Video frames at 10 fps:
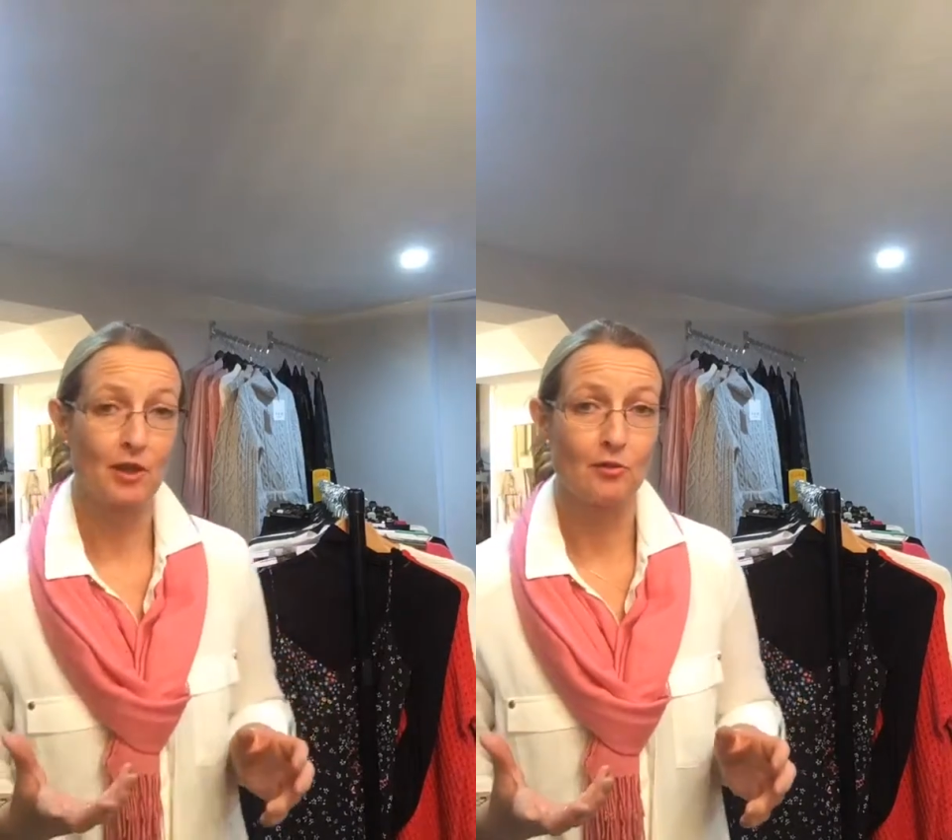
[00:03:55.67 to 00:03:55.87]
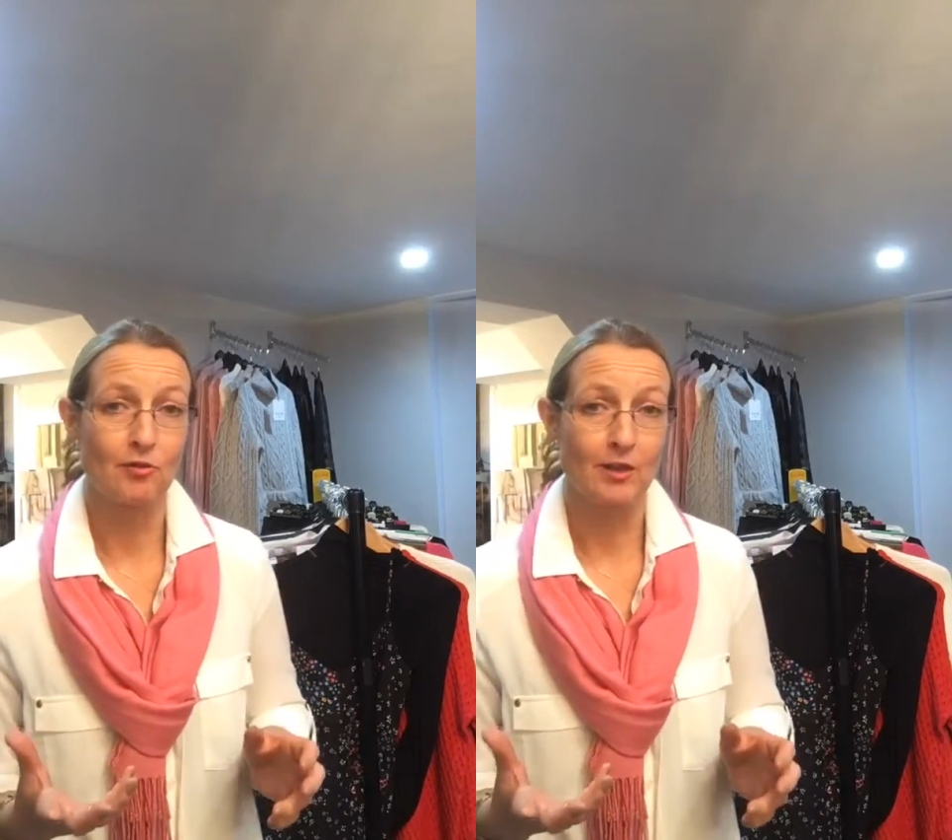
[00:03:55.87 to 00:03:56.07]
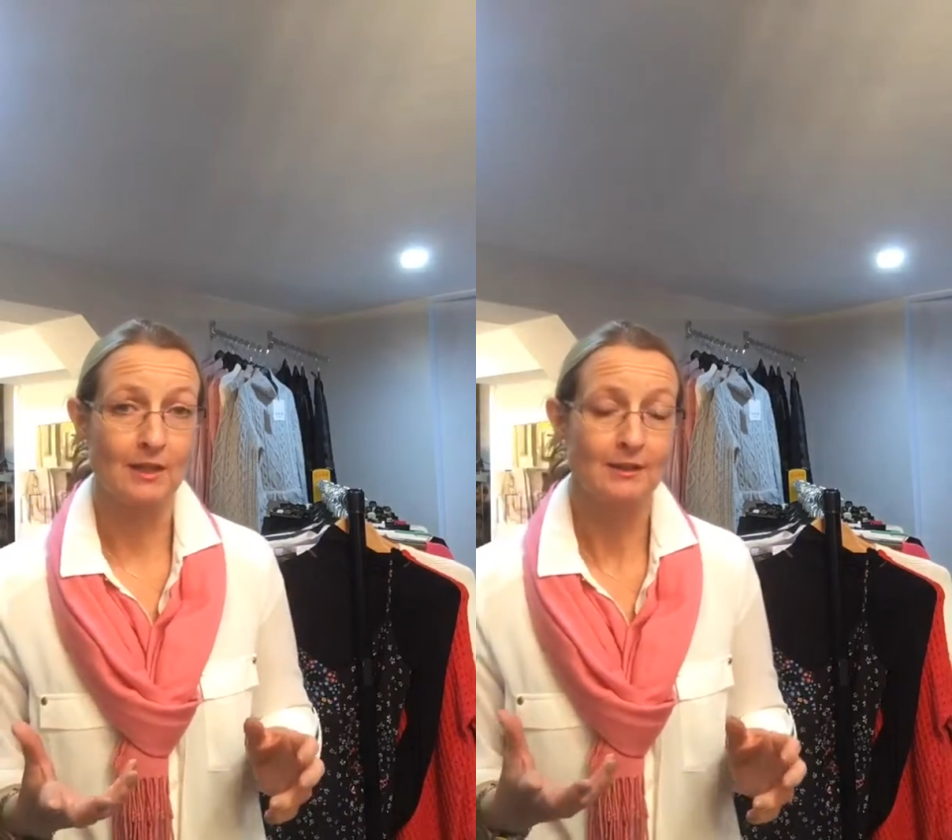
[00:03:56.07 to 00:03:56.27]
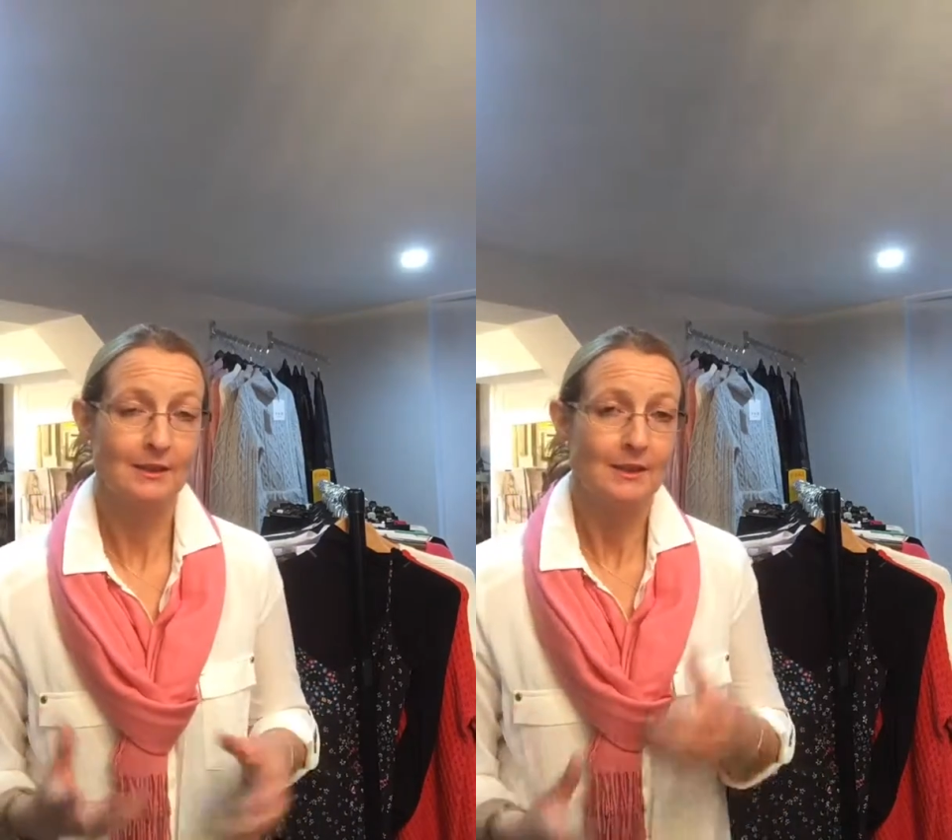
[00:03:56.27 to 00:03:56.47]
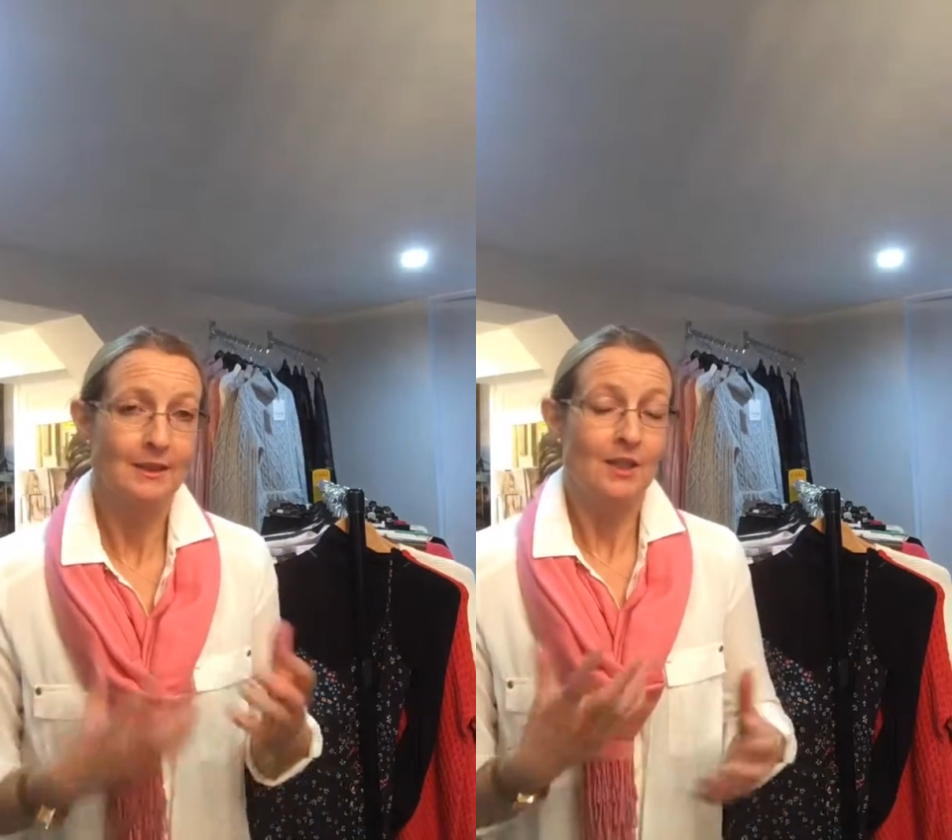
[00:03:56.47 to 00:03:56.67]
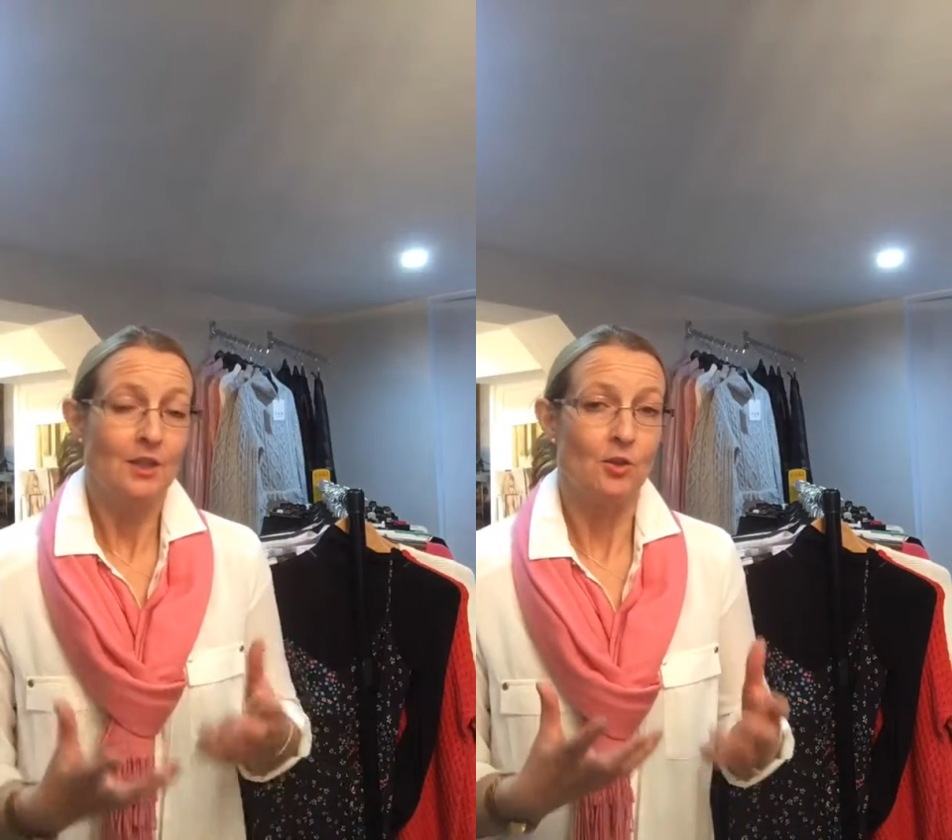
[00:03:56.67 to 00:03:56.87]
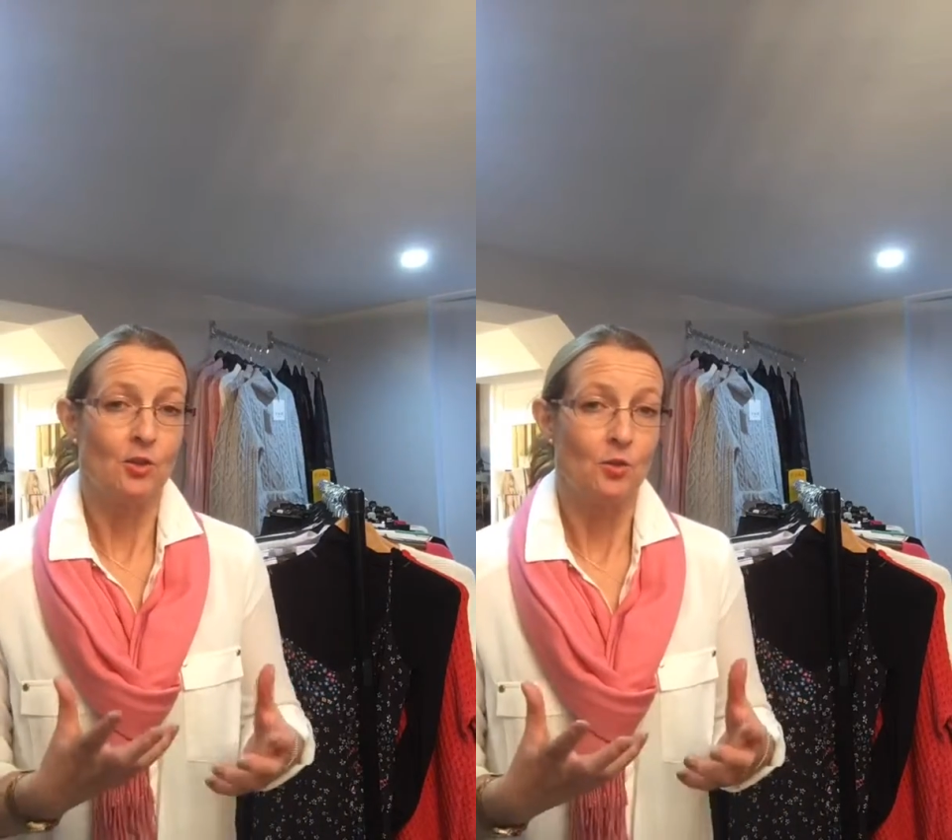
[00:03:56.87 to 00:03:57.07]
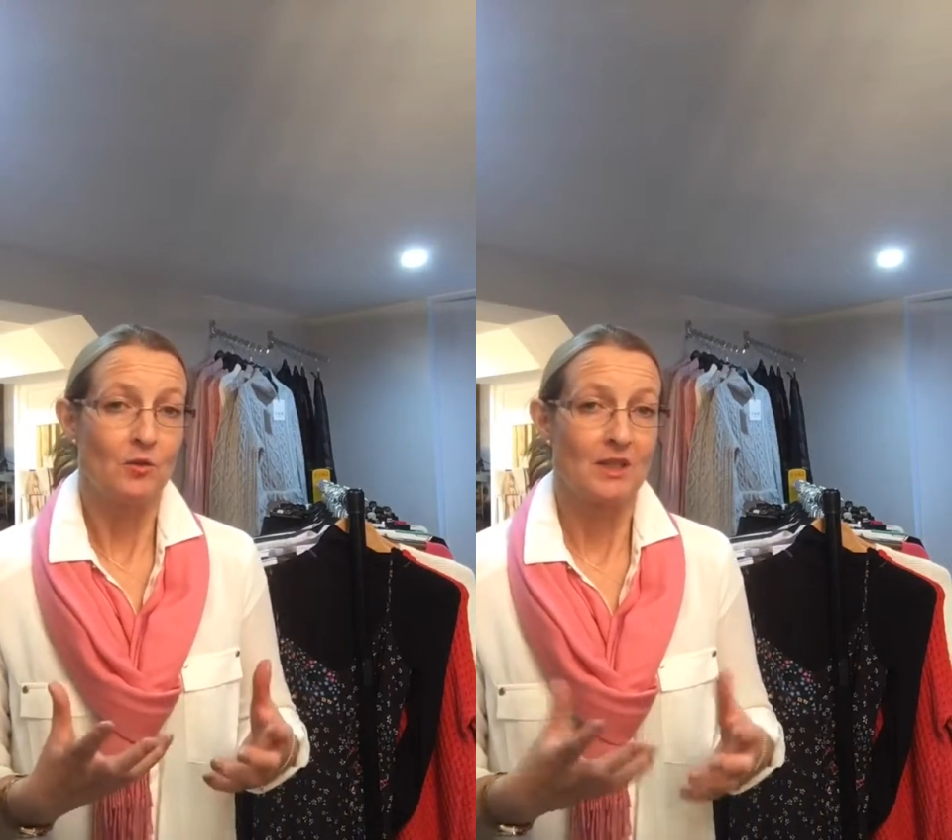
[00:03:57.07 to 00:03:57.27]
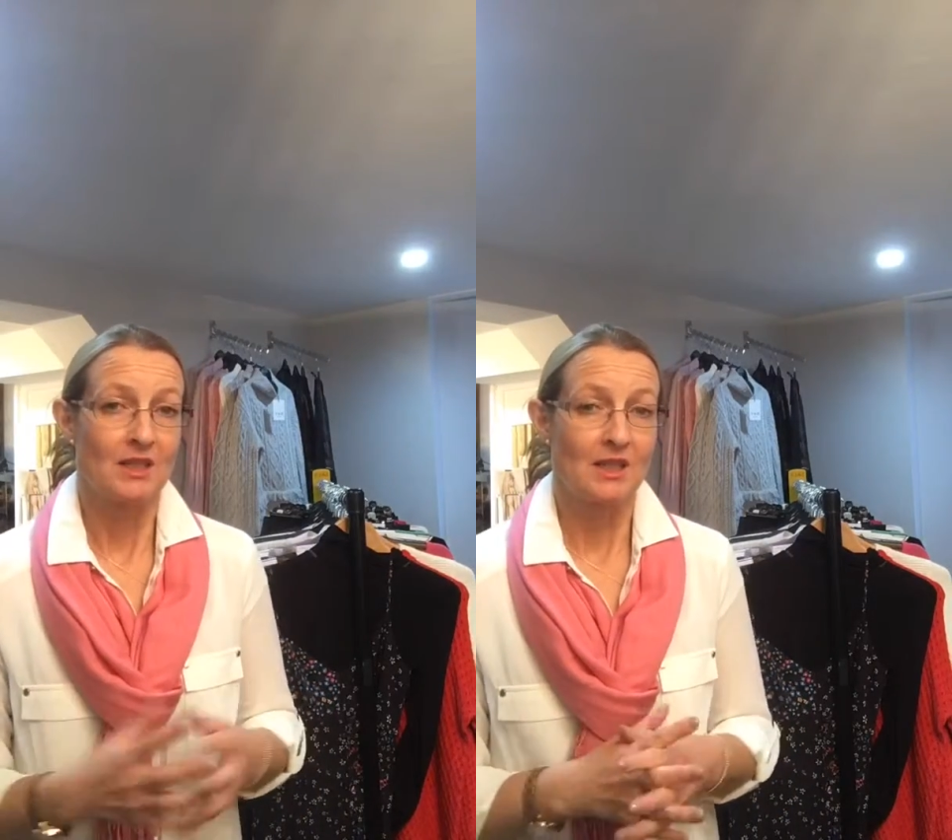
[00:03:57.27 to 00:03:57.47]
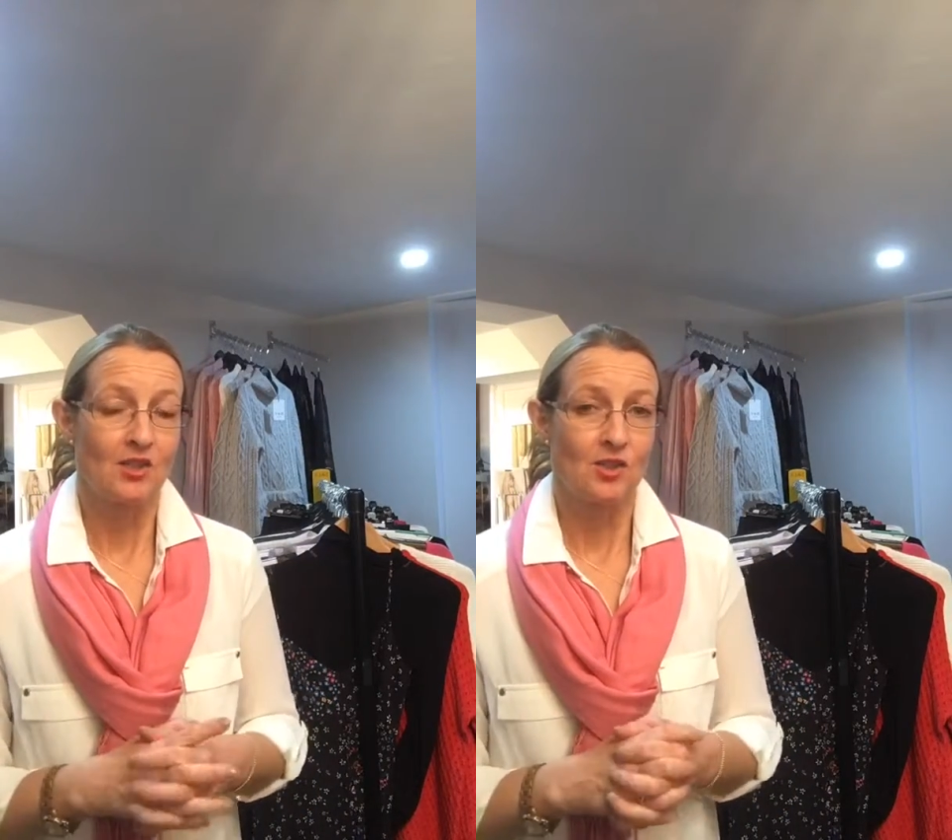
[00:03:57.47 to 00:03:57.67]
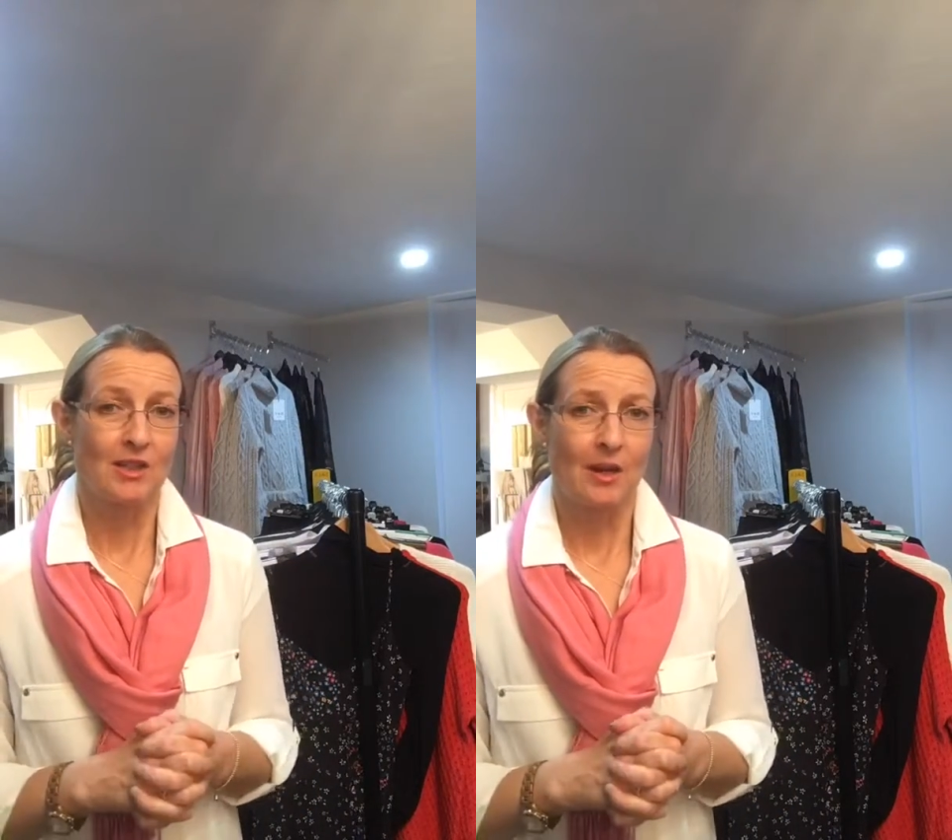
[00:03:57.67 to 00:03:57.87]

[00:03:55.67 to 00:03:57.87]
clothing. You can already see just